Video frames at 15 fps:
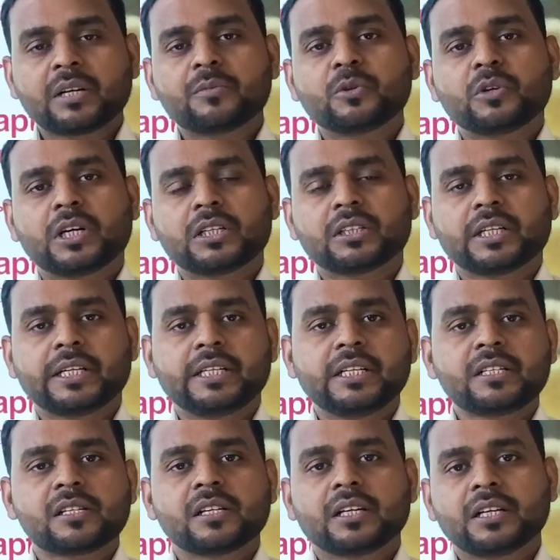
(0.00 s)
welcome to Arth
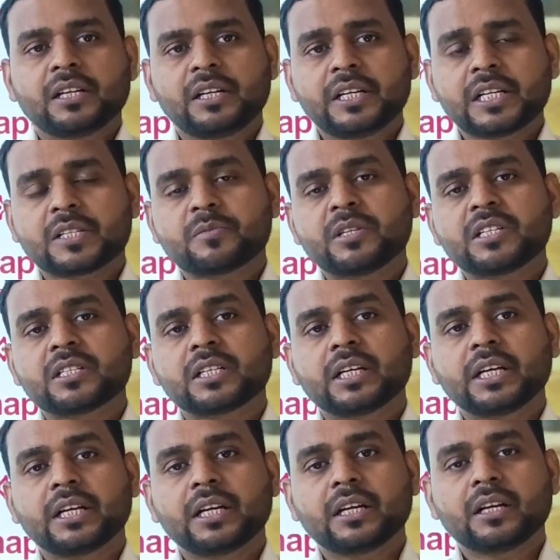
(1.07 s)
IAS. Dear aspirants,
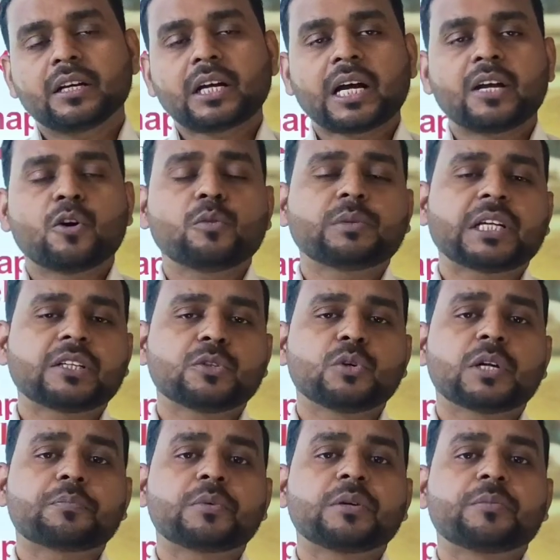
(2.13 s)
I hope that
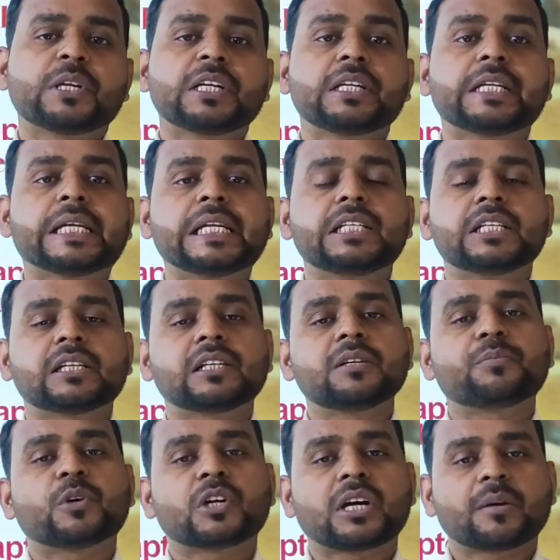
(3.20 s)
you are preparing
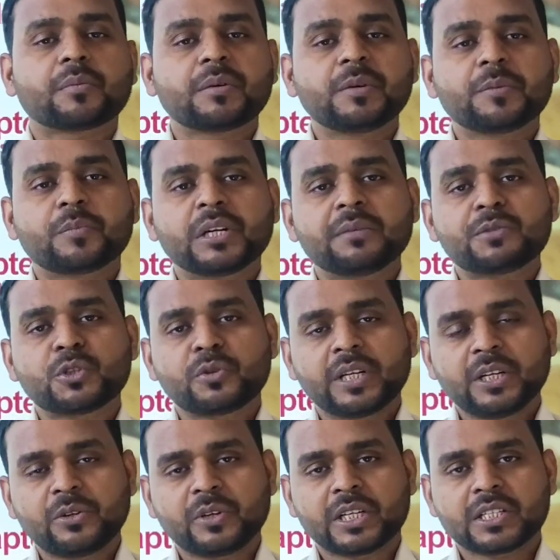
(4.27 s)
diligently for upcoming Prelims
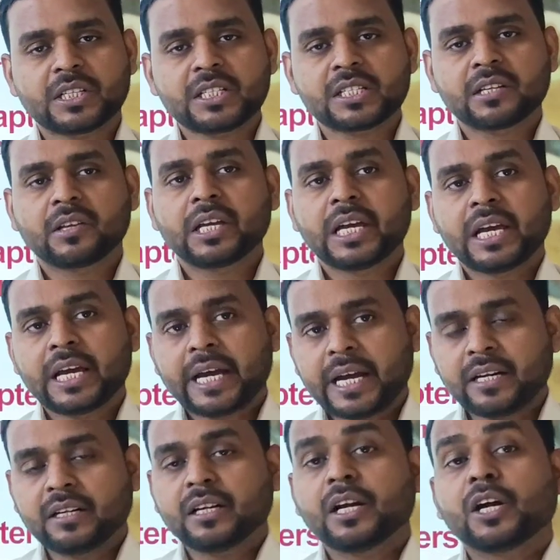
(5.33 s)
2026.
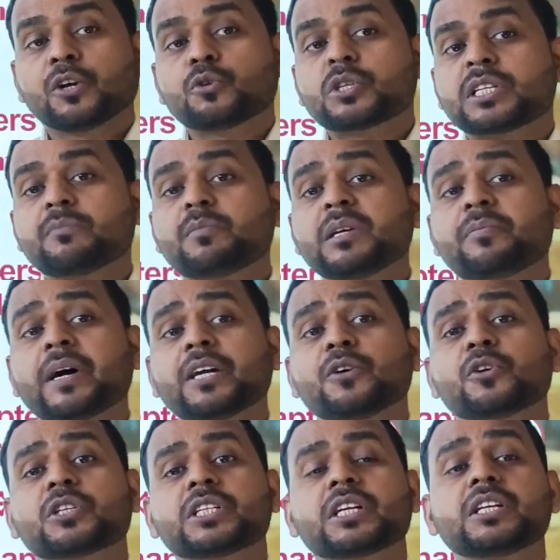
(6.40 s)
And to simplify
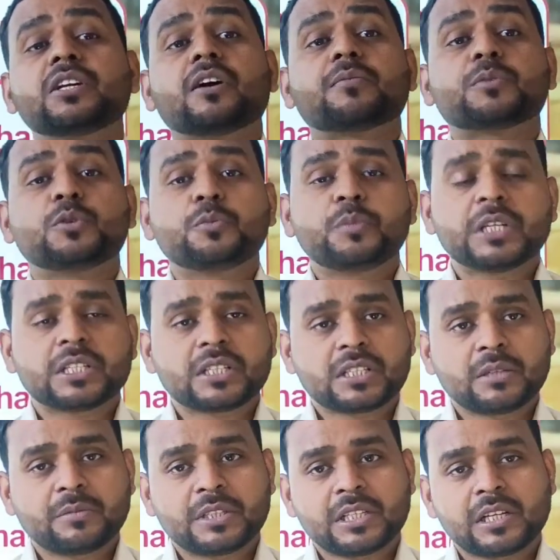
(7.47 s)
your journey of UPSC
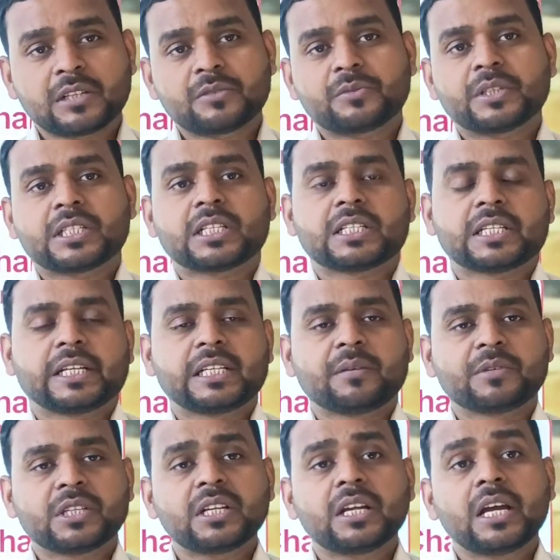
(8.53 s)
Civil Services
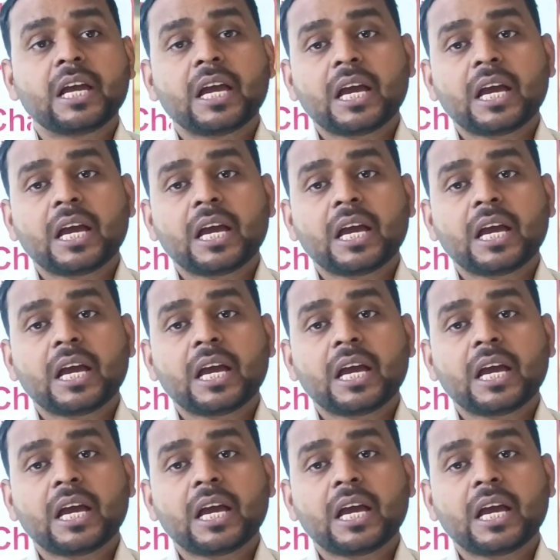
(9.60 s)
examination,